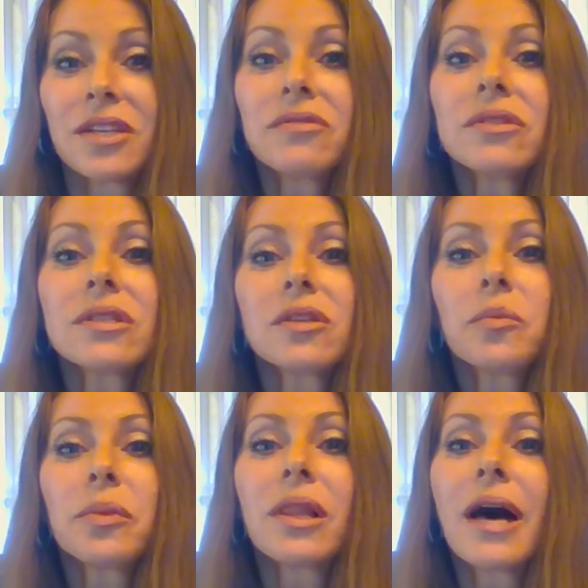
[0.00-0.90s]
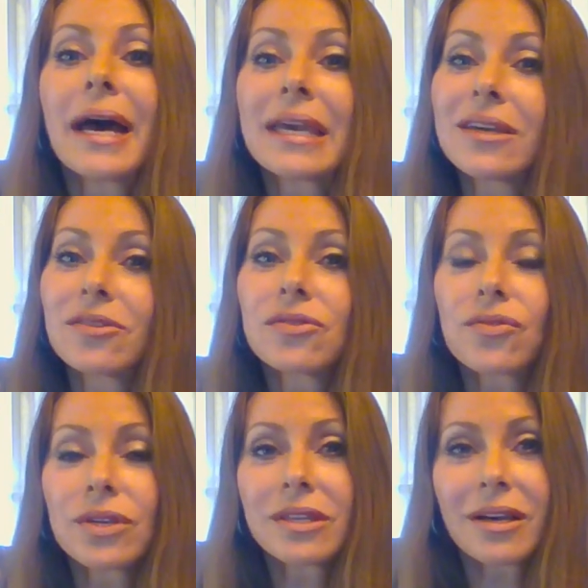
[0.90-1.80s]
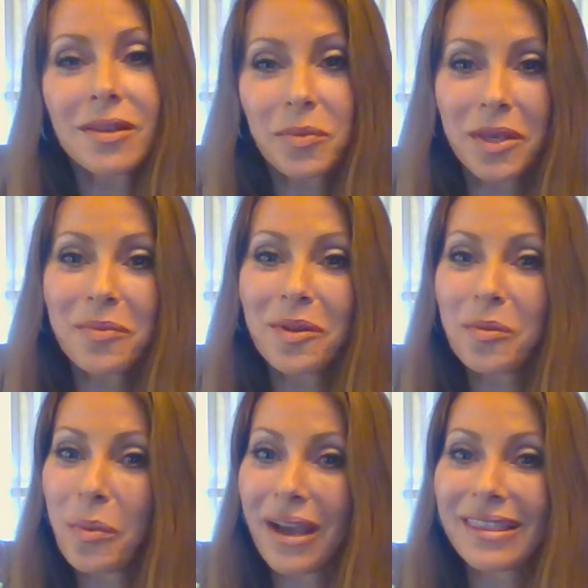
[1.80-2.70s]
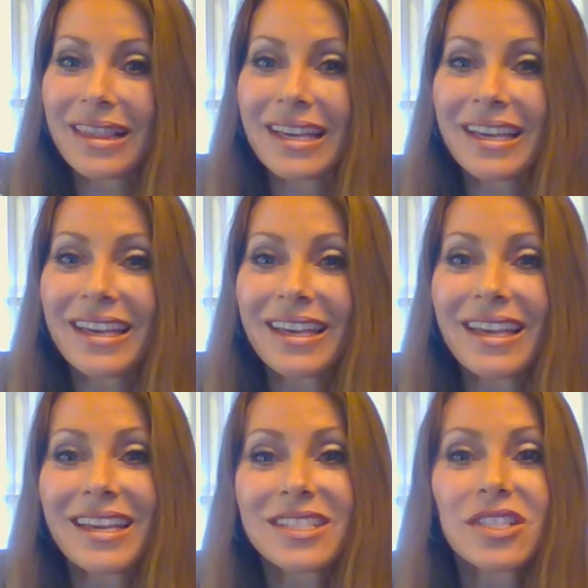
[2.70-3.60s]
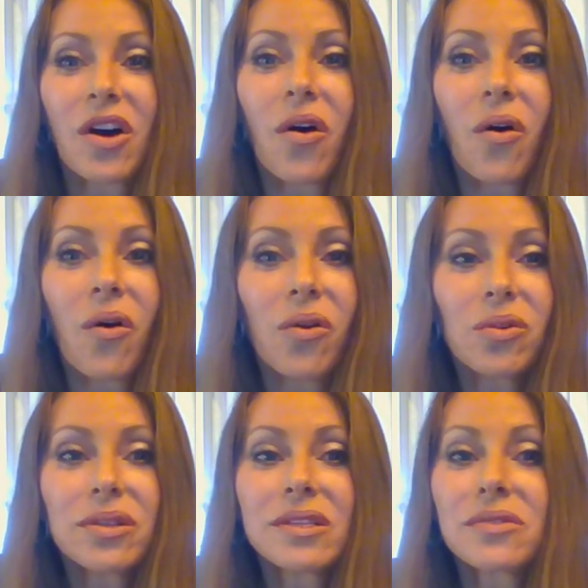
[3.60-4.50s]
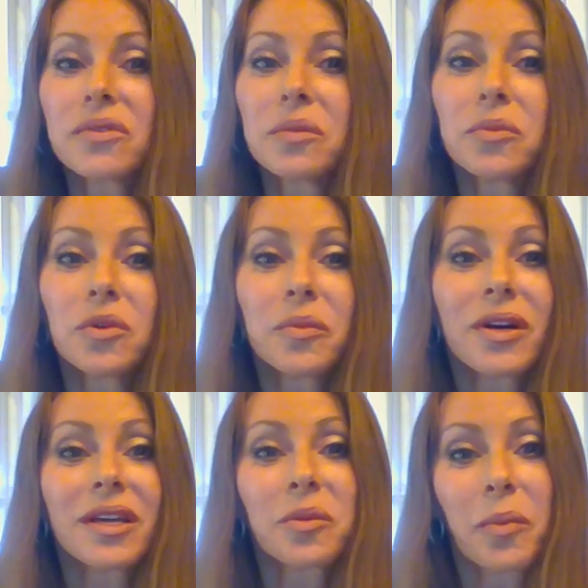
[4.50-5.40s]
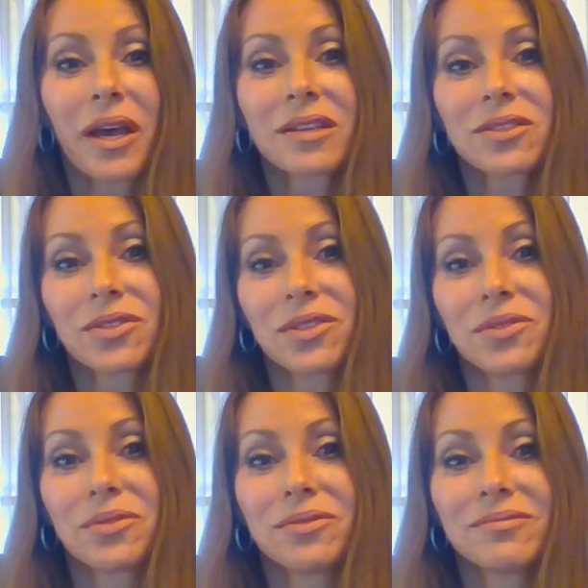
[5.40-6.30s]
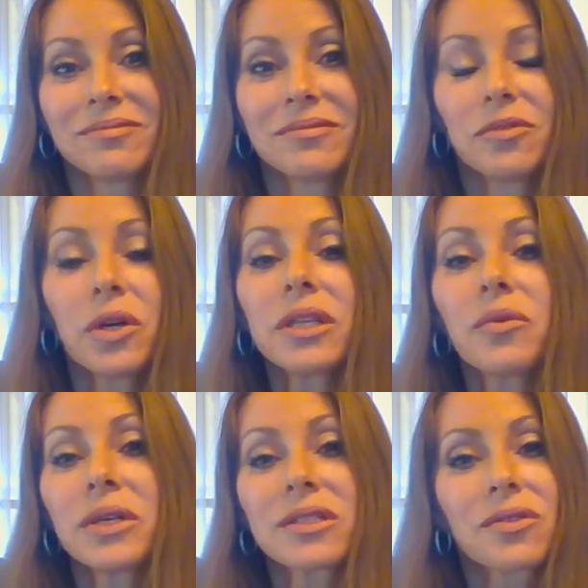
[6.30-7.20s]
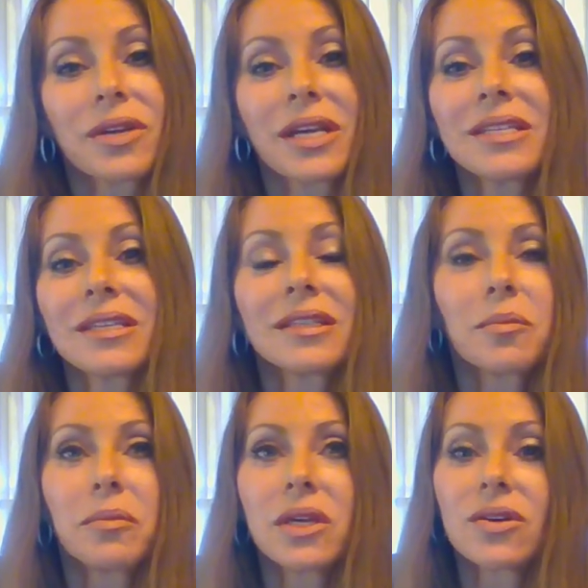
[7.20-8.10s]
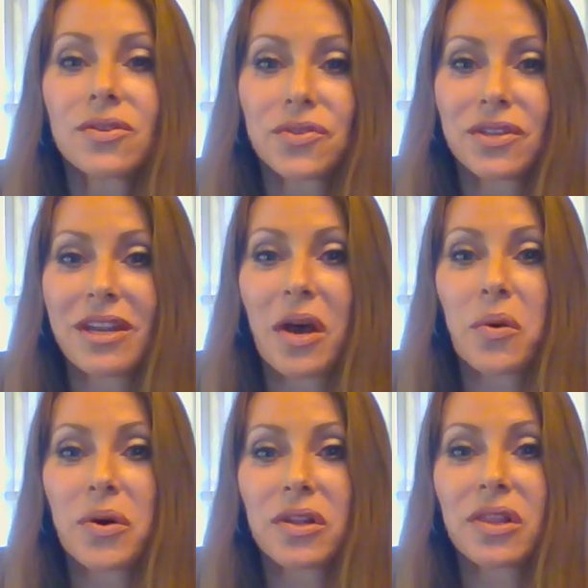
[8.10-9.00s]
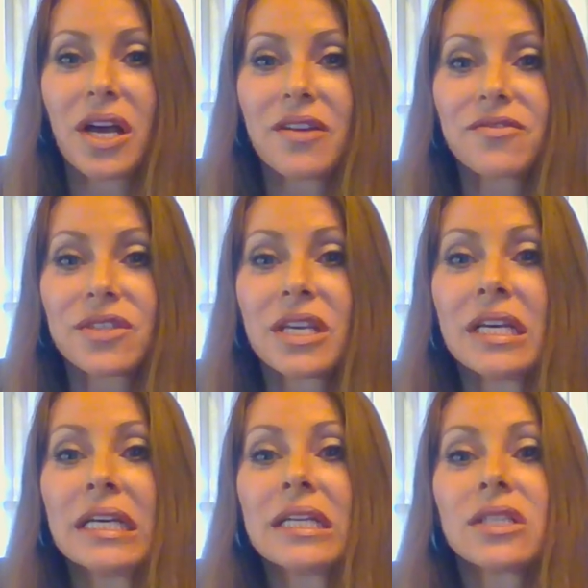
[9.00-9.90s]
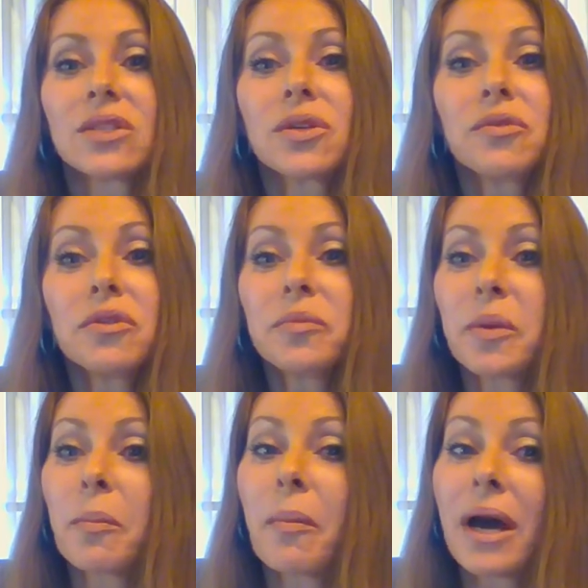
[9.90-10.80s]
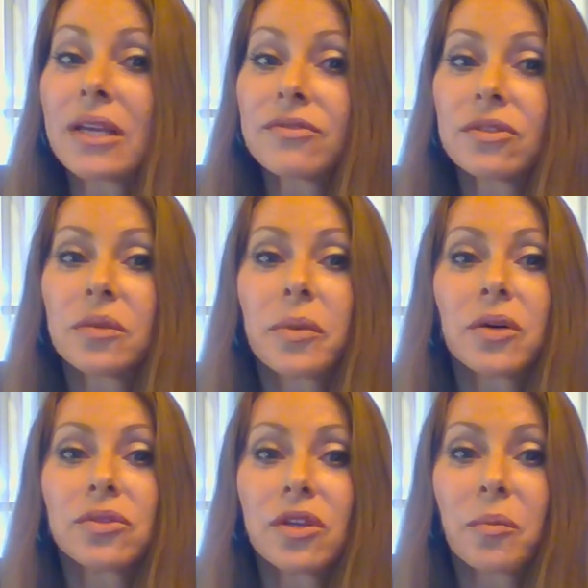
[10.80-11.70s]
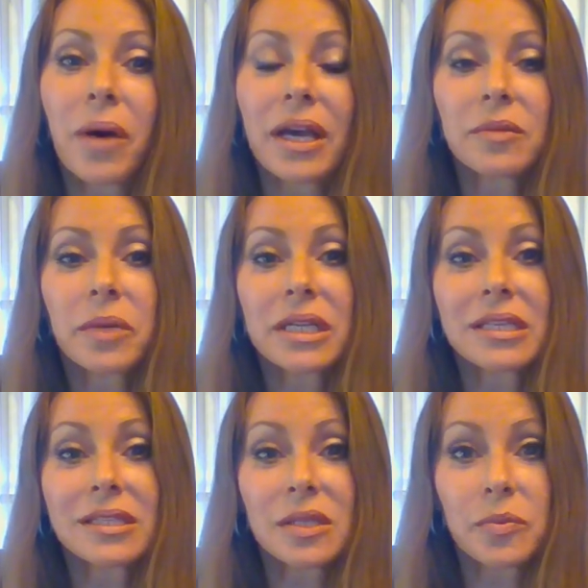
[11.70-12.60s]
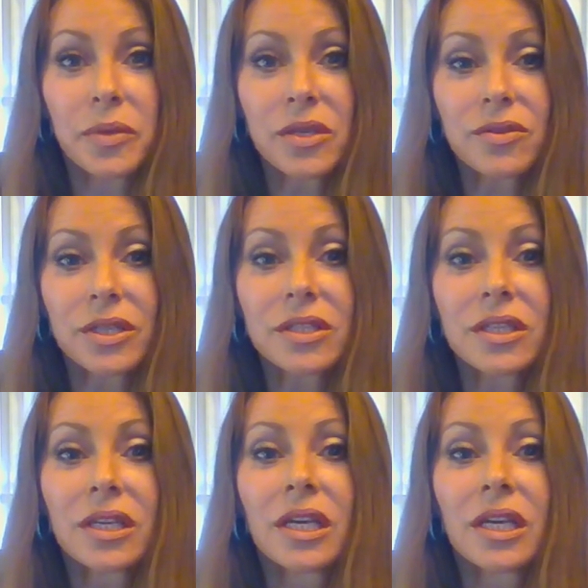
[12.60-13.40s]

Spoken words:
You will stop lying or treat other people badly, as all this will boomerang back to you. We are the ones creating the mirrors in our lives, so you will be mindful about your mind, body, and spirit